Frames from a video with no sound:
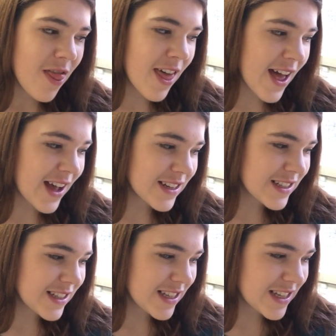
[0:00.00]

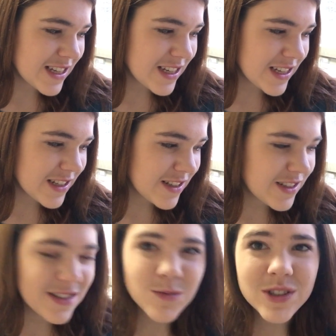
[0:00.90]
that he
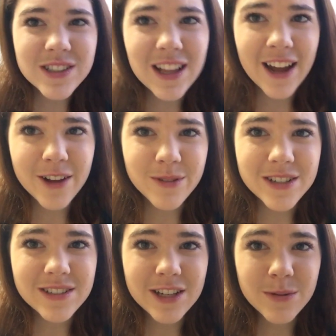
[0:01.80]
was lying when
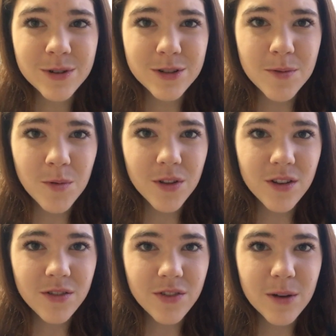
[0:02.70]
he said he wanted to be more
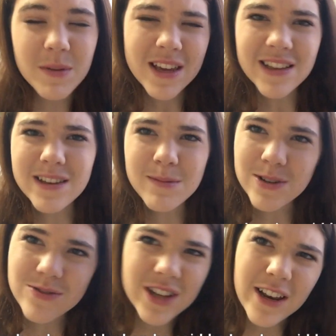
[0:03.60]
than a friend, but he seemed
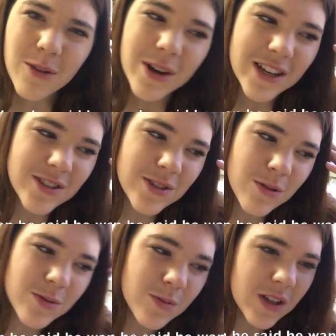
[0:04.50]
so genuine, and so
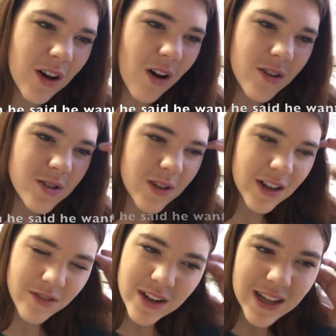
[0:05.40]
it was really hard to
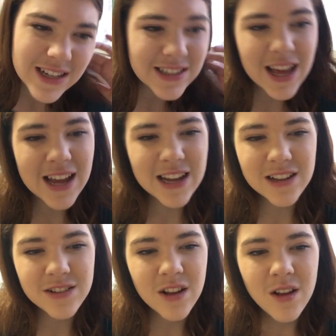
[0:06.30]
kind of realize that
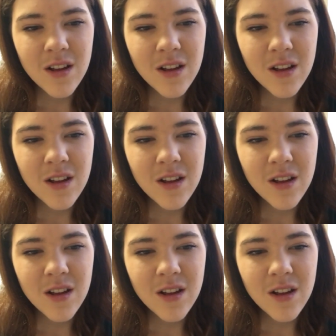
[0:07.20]
and